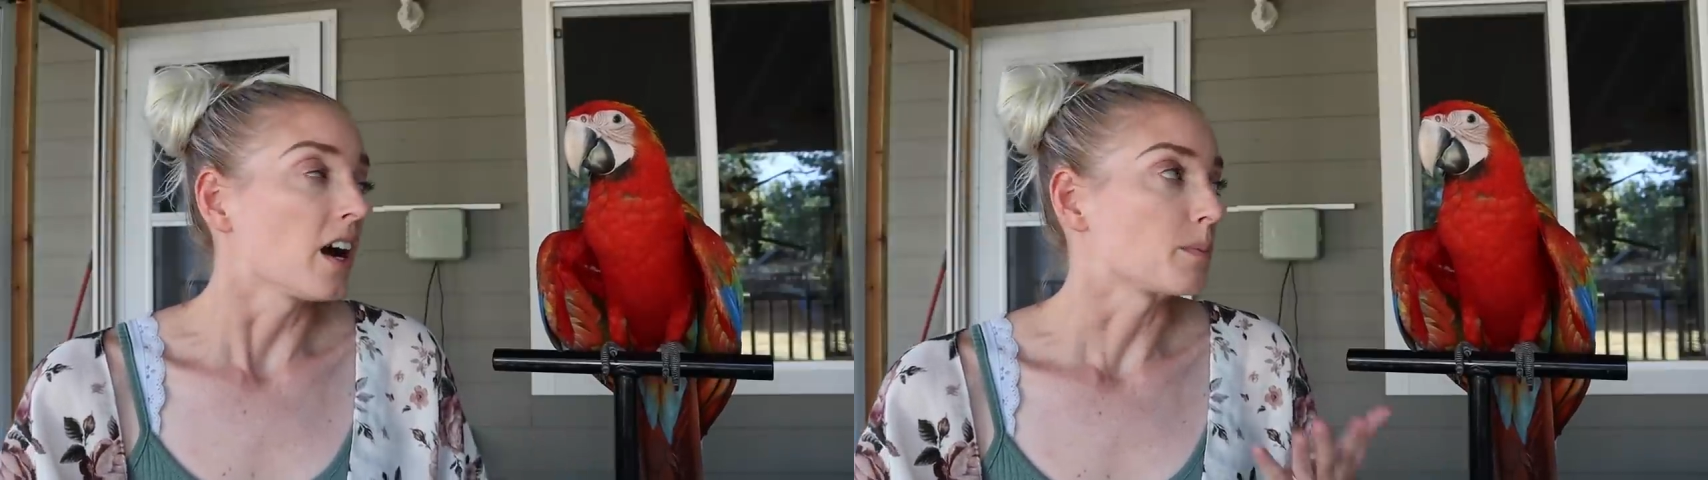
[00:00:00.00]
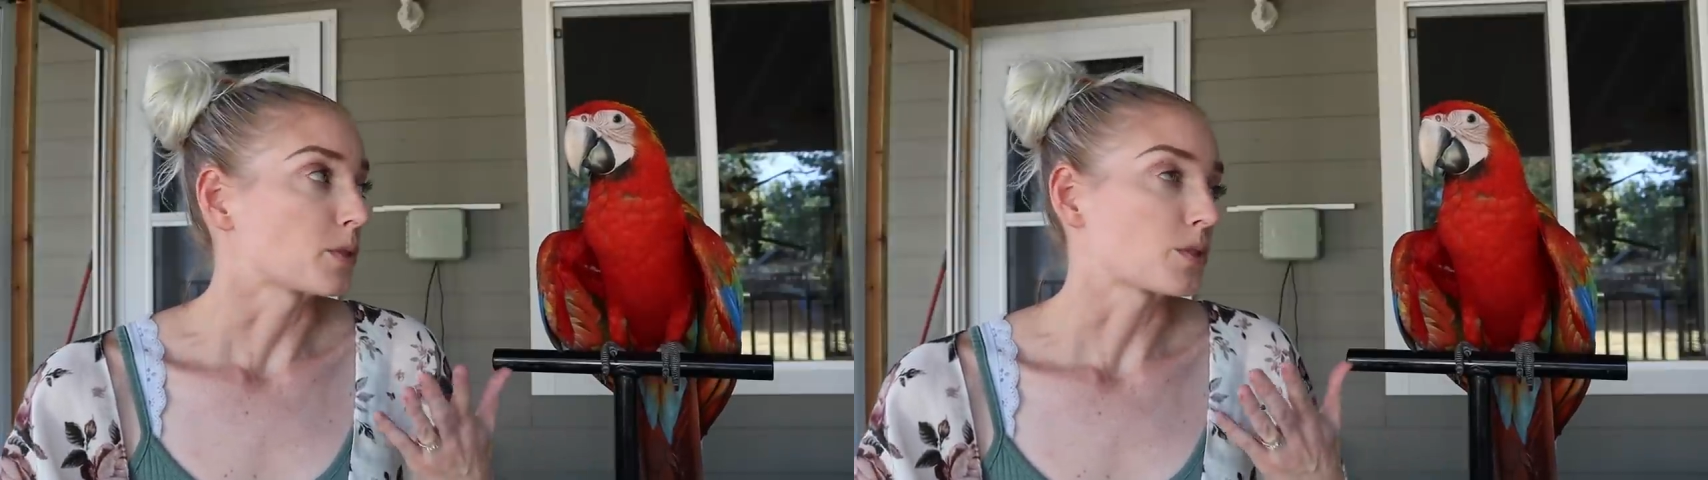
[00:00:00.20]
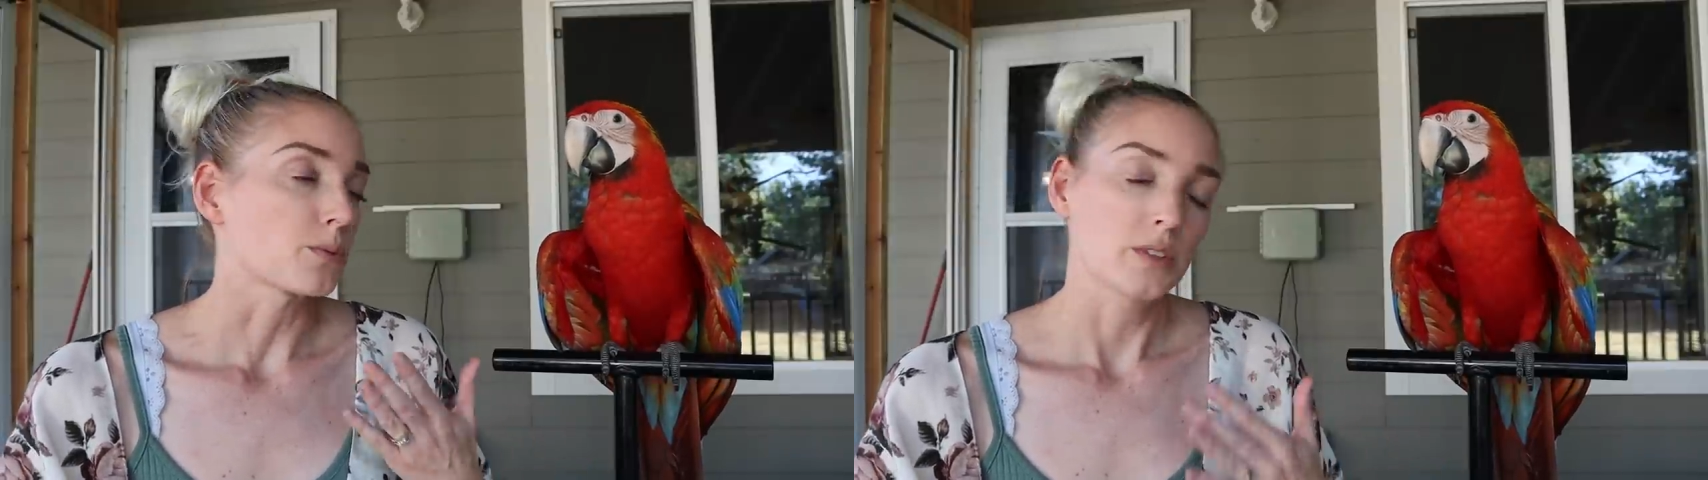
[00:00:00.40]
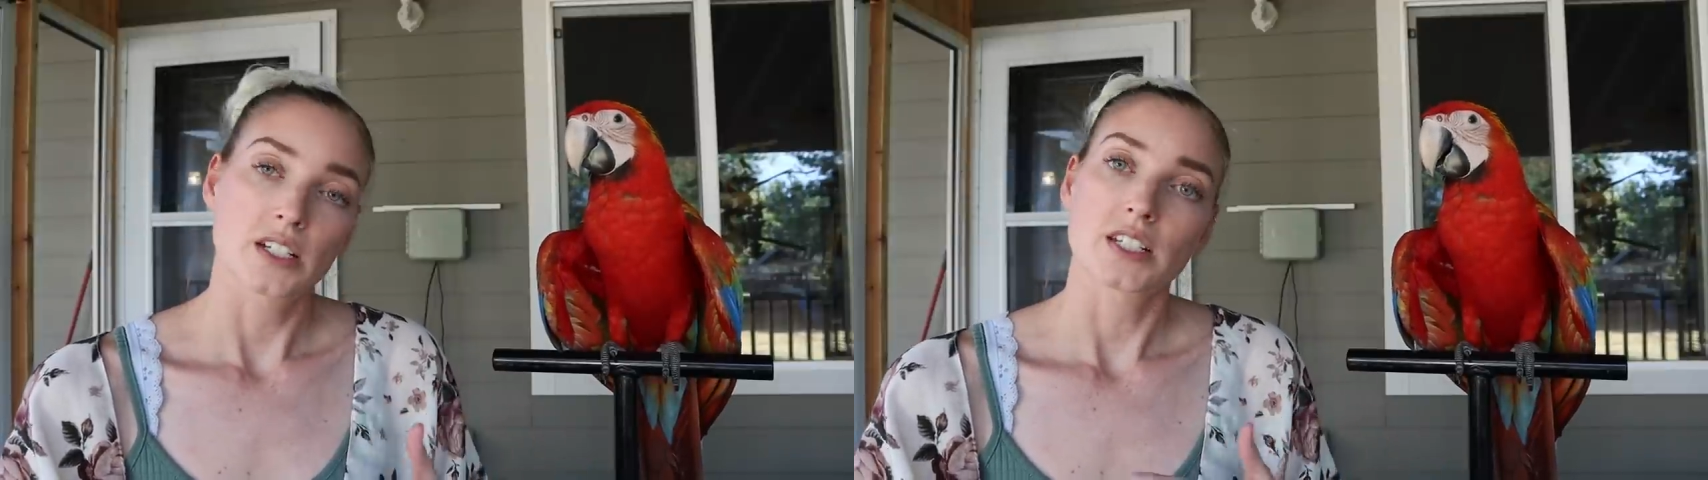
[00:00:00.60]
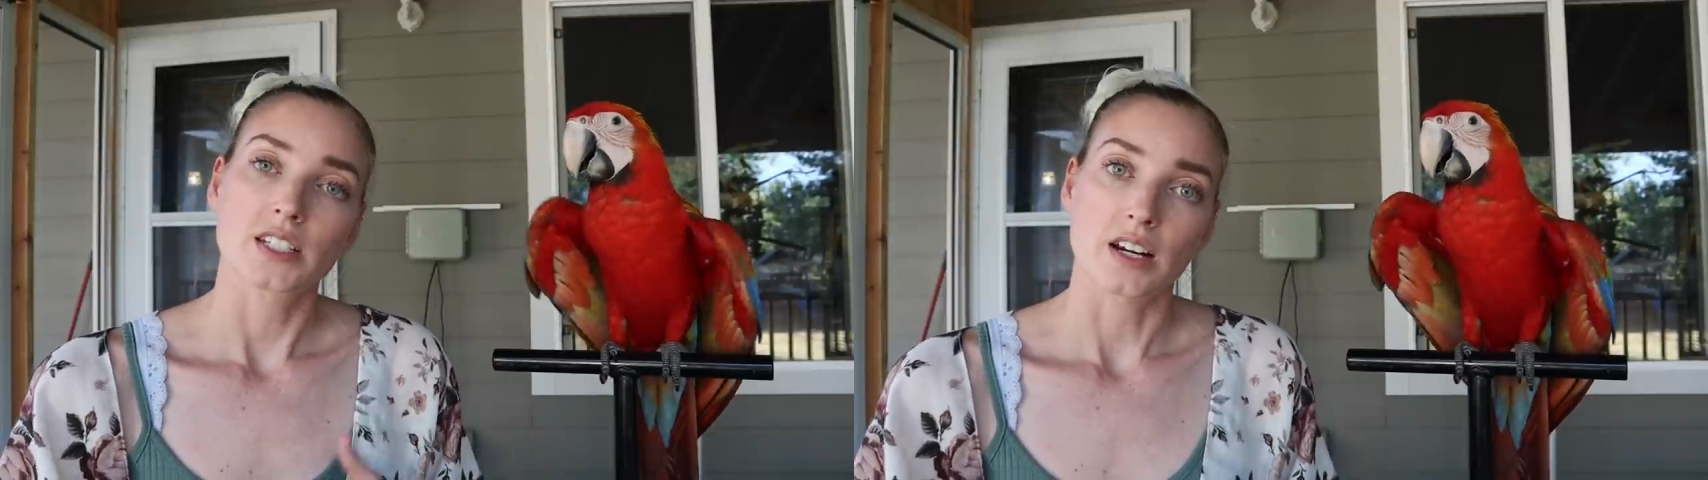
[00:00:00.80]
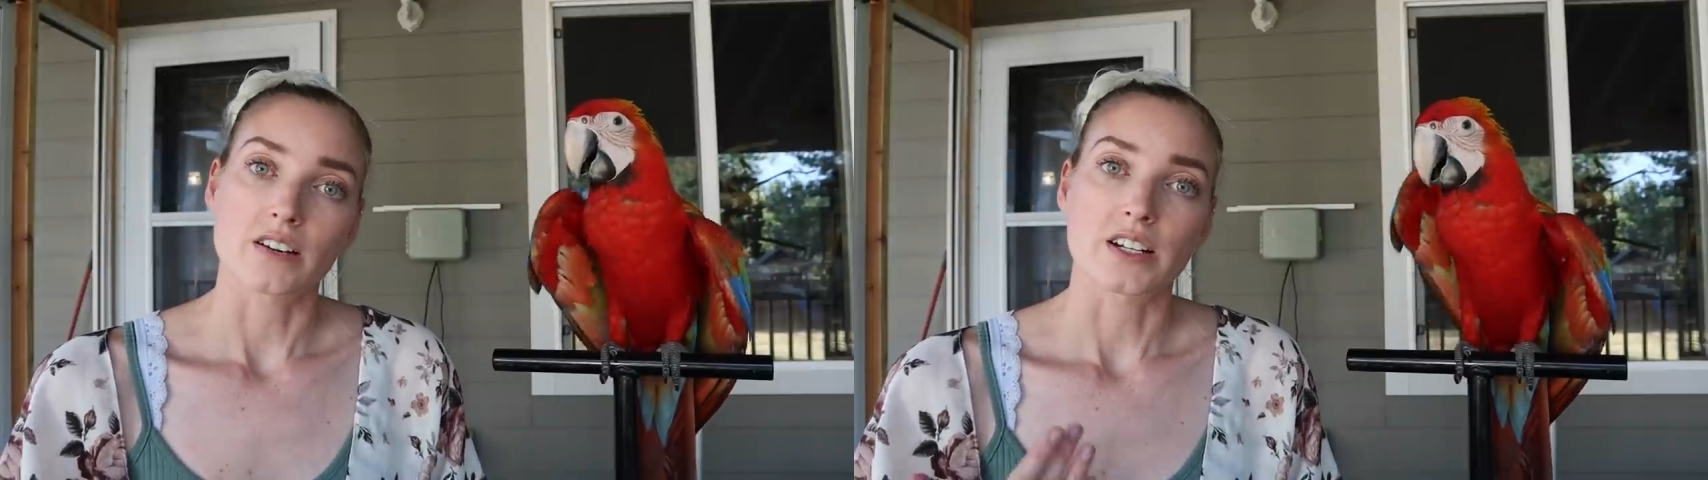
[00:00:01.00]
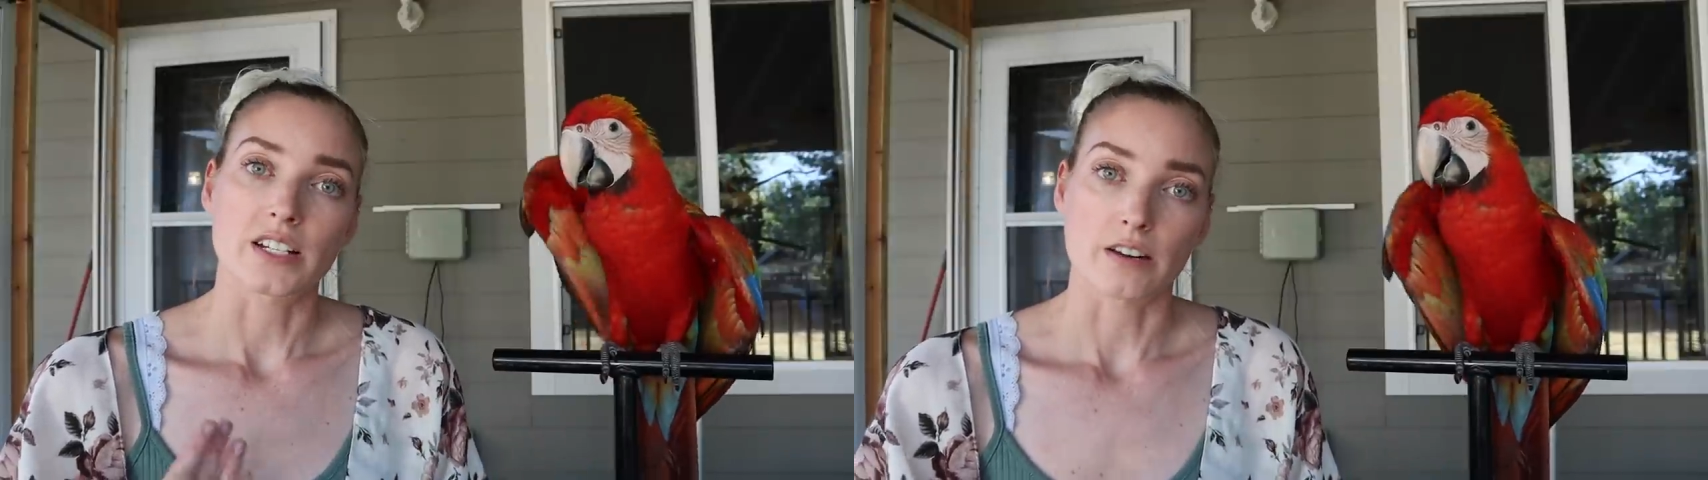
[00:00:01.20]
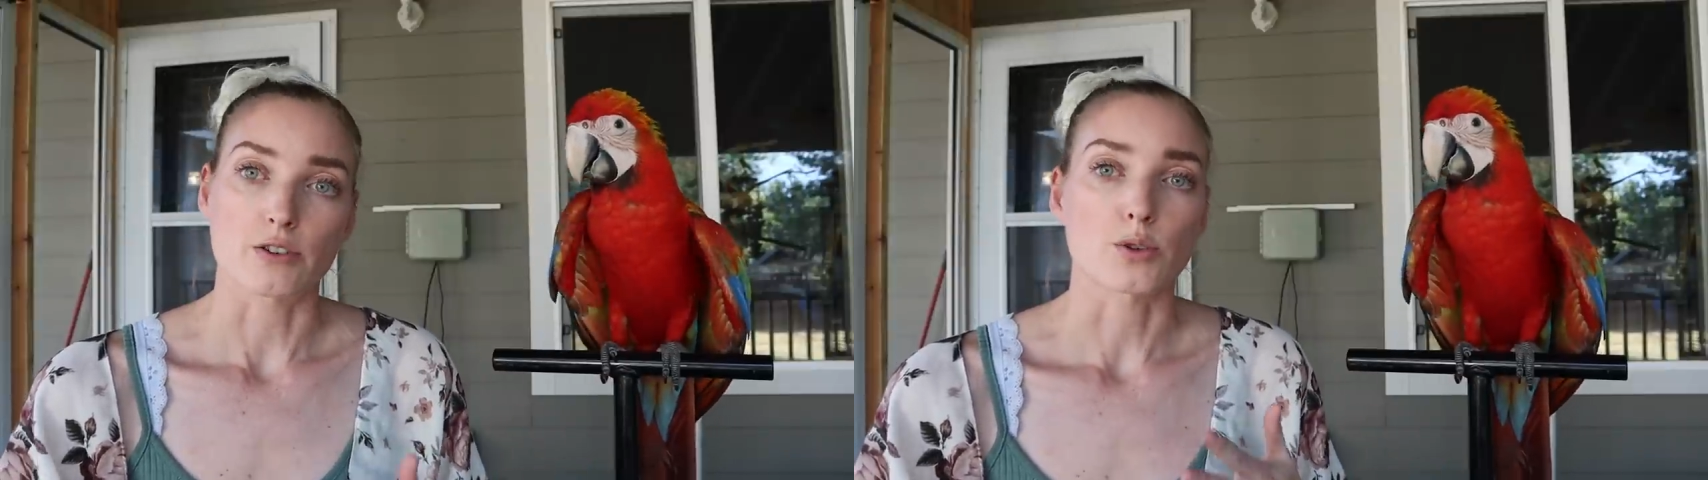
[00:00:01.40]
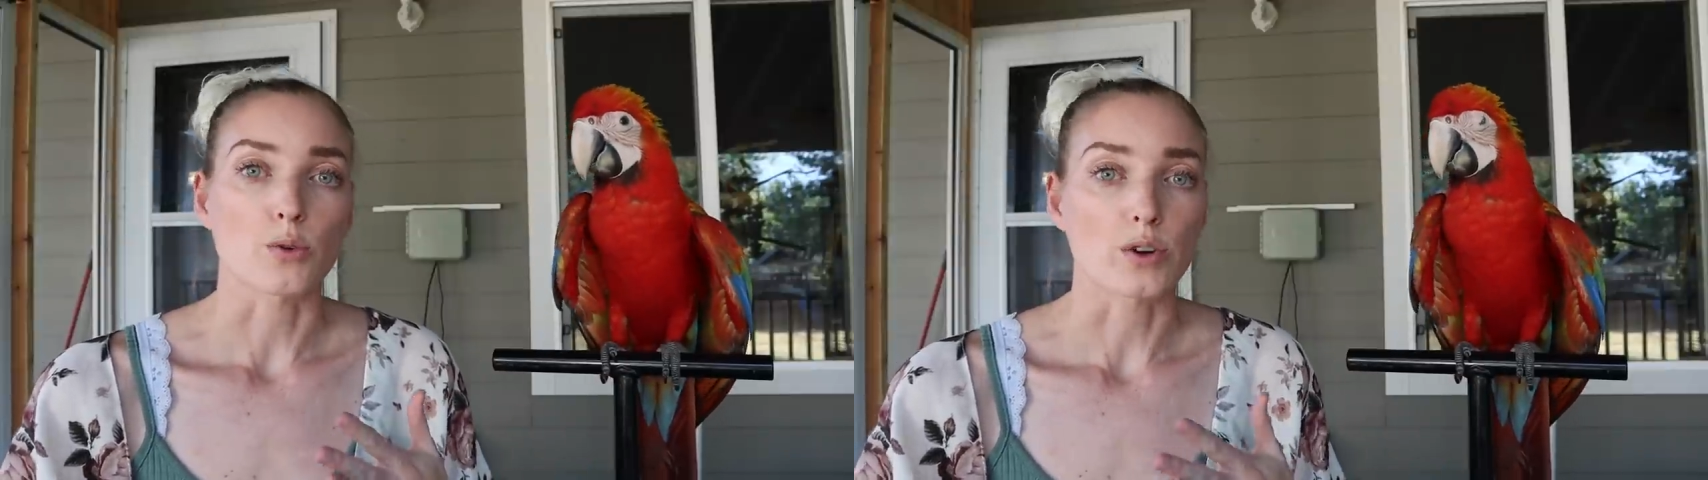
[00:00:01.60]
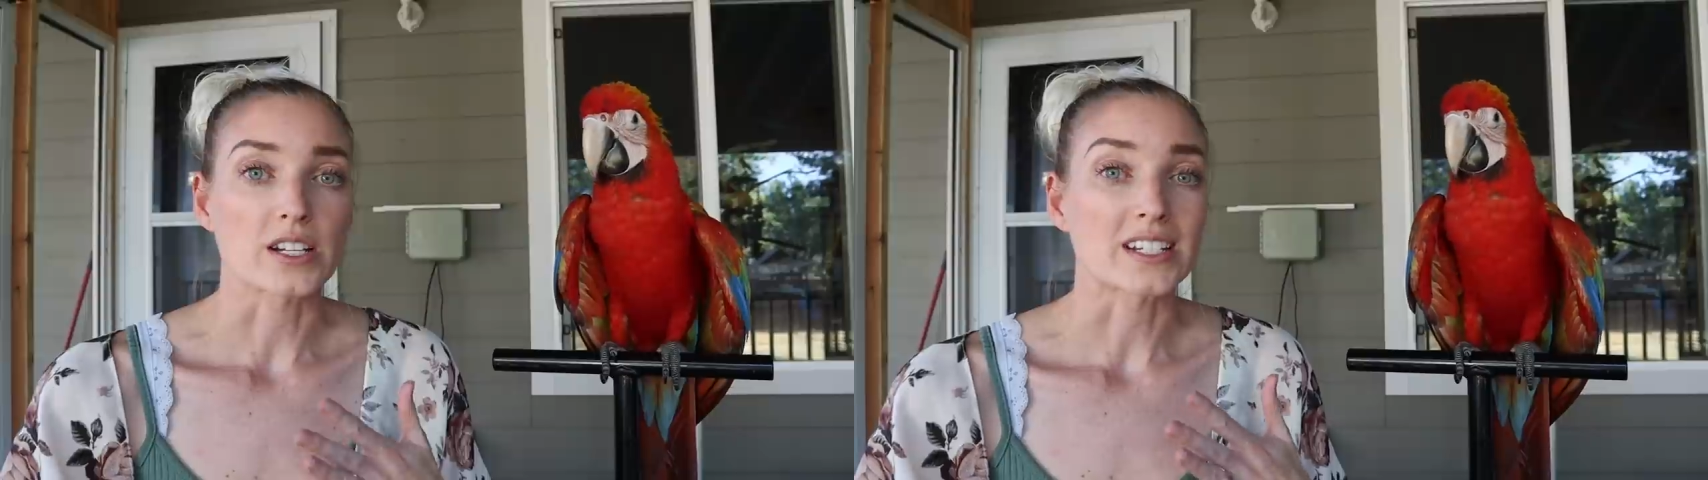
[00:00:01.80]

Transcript: Um, so it's a really scary territory